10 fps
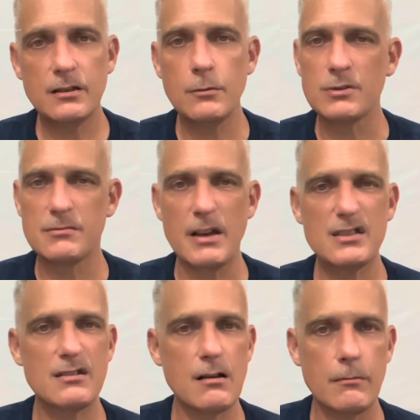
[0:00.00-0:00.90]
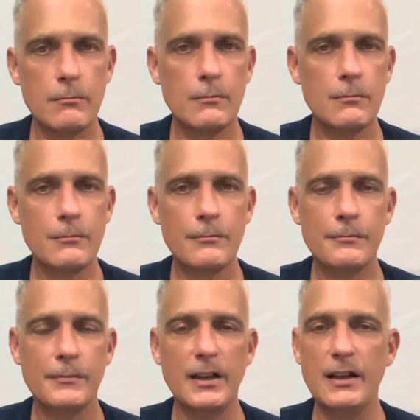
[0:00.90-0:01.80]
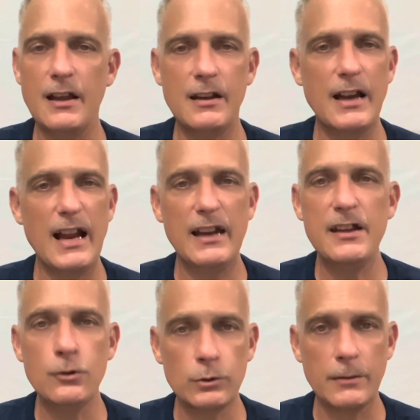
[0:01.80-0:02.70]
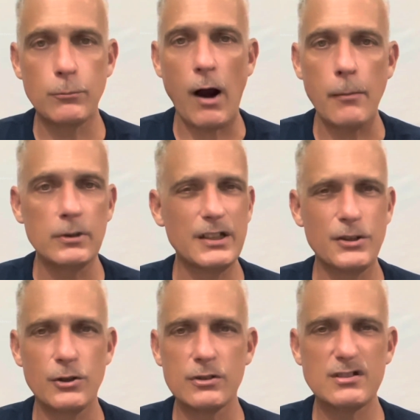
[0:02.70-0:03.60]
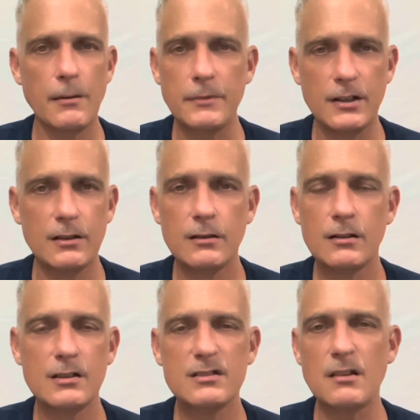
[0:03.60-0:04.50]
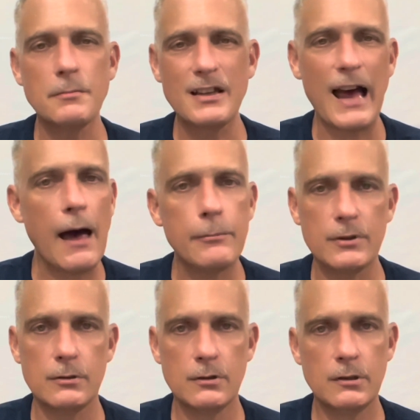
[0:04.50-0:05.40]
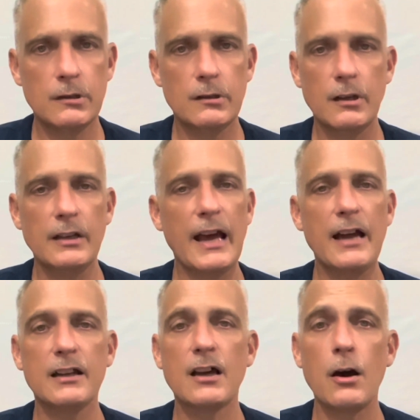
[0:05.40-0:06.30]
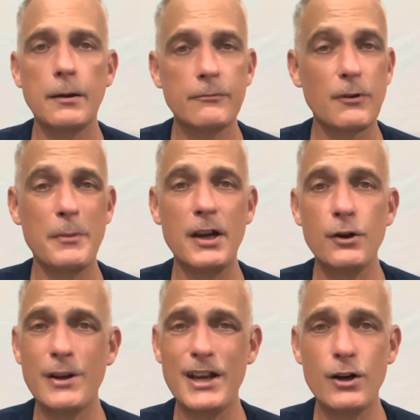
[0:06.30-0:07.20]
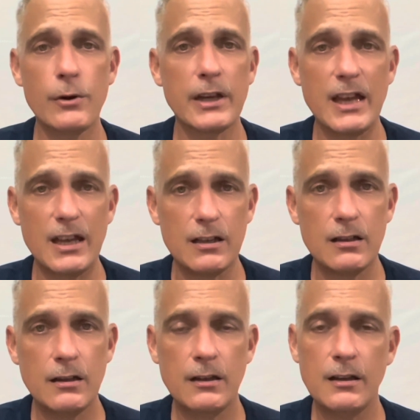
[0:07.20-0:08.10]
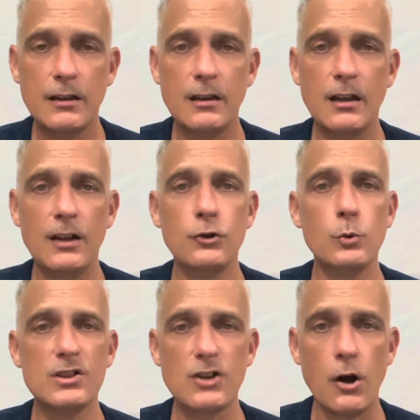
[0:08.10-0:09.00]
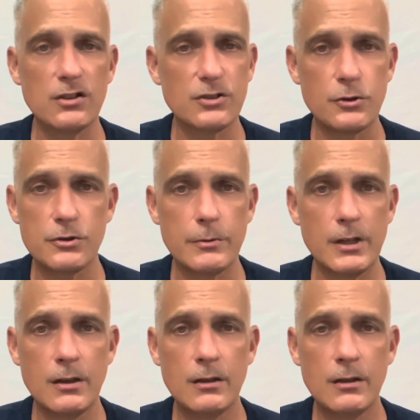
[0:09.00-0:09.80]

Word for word: it was messed up. It, it had healed improperly or something, something happened. And they had to cut him from ear to ear again and do a jaw surgery.